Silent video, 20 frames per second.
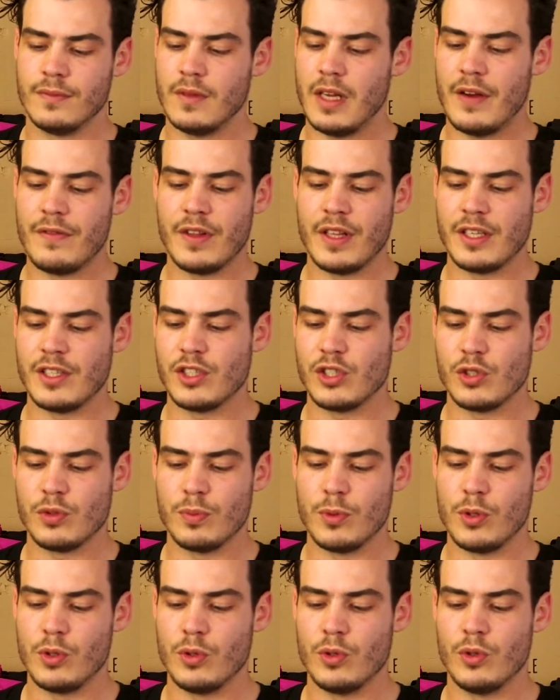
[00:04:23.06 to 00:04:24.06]
Everything's
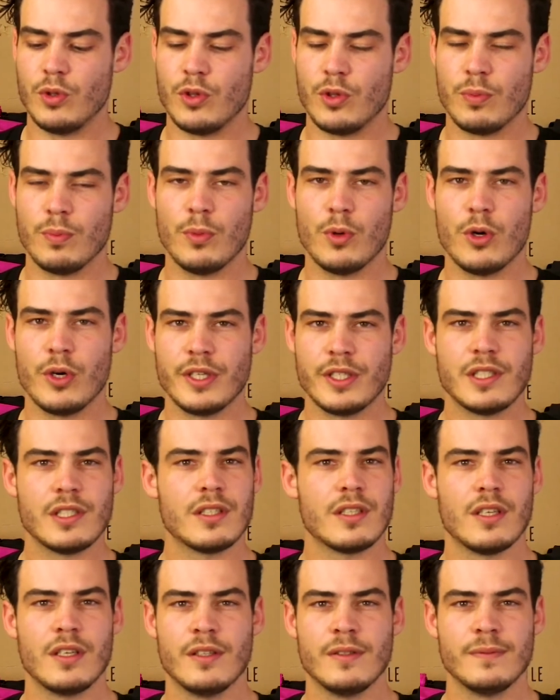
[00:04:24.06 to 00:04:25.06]
smooth,
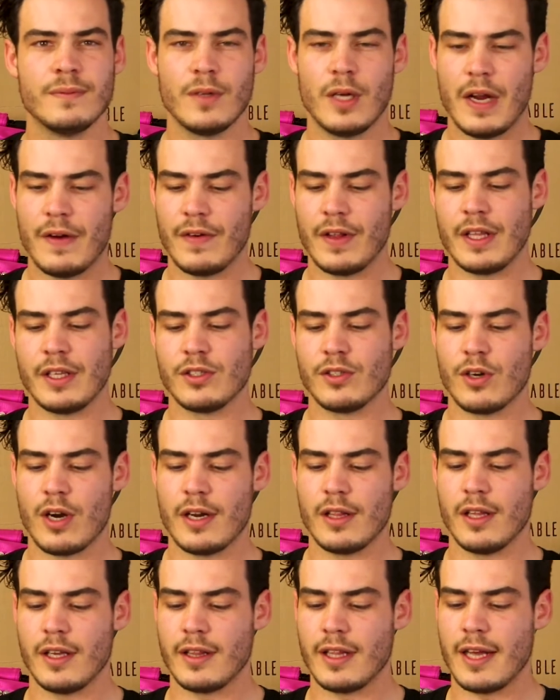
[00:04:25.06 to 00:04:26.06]
moist. Everything's
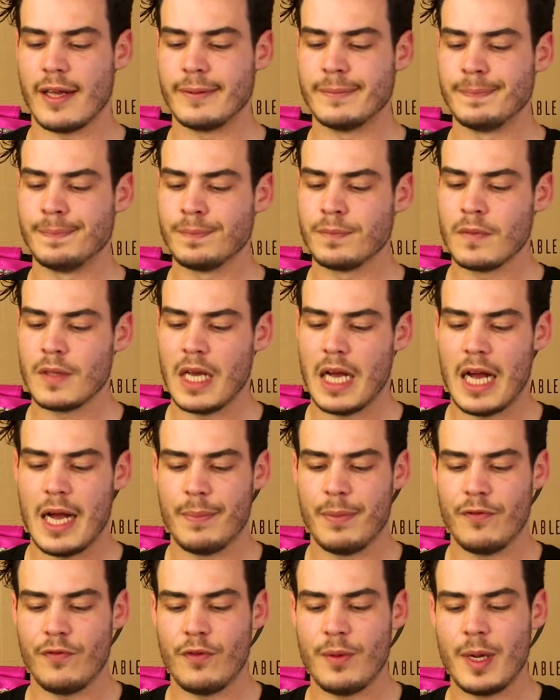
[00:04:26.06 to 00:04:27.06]
great like that.
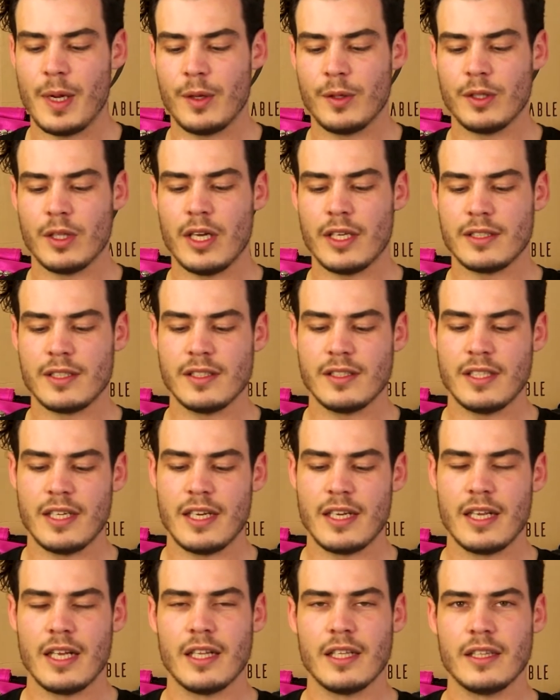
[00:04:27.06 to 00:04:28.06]
But for me, I would like to
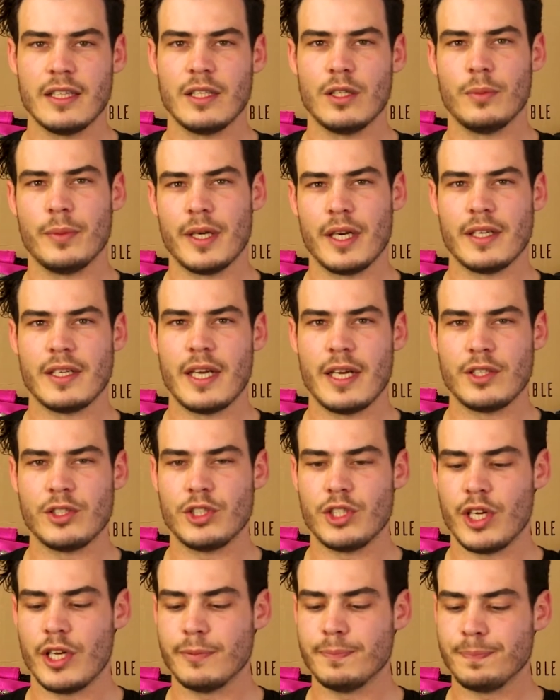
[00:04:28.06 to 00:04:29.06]
see a little bit of
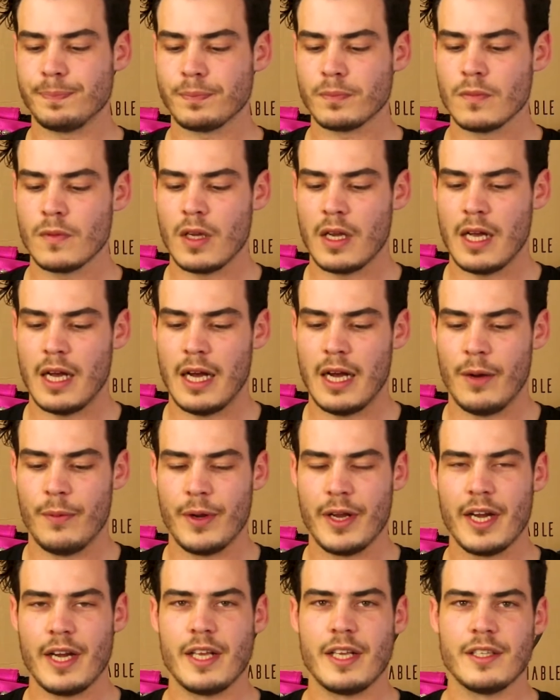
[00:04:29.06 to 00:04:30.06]
texture. We're
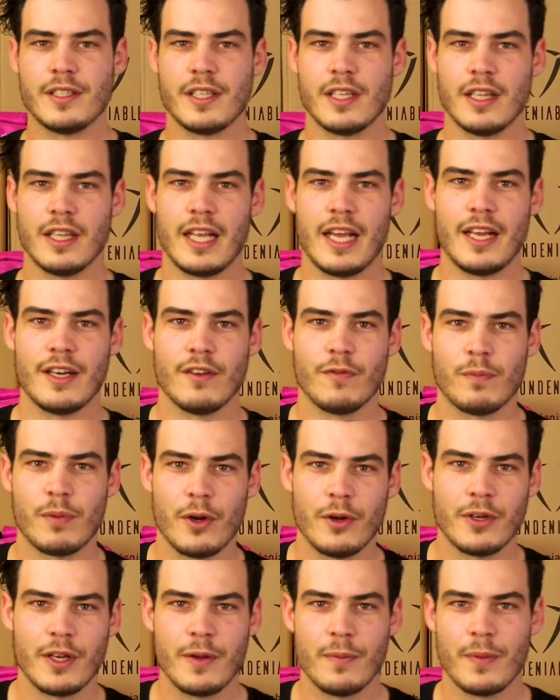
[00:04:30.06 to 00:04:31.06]
getting into the land of
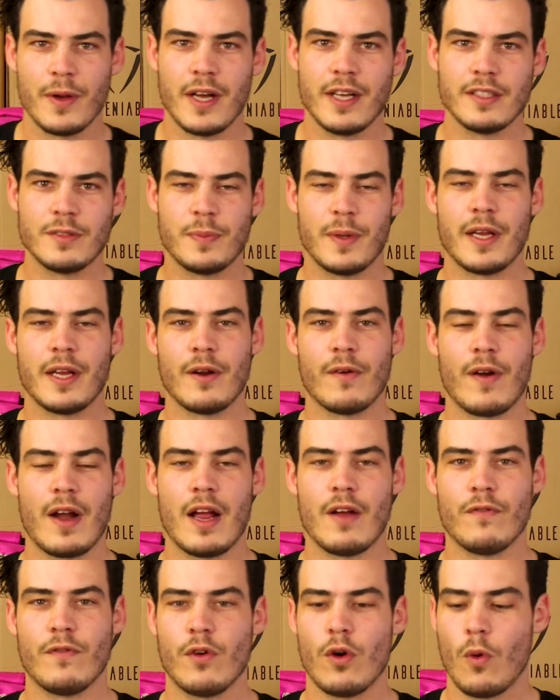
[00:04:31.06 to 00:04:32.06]
protein bars being
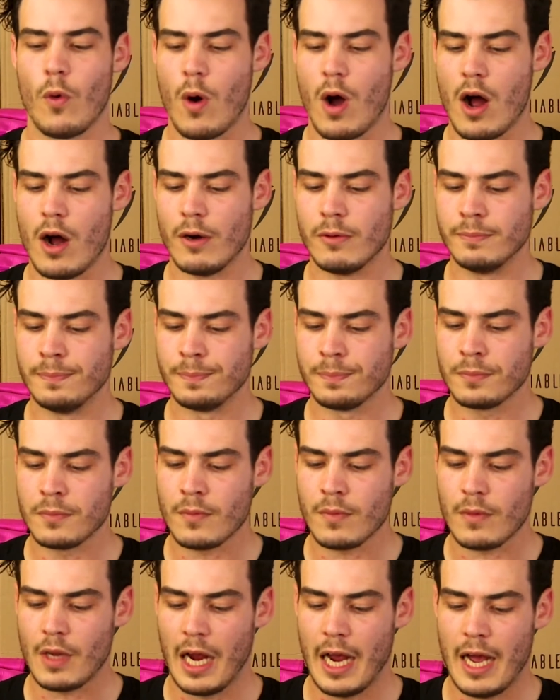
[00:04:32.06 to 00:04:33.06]
around for a while.
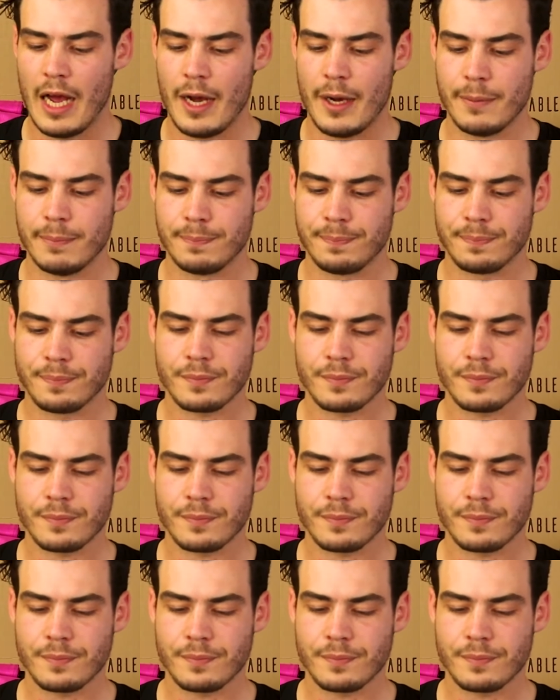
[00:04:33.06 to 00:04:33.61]
I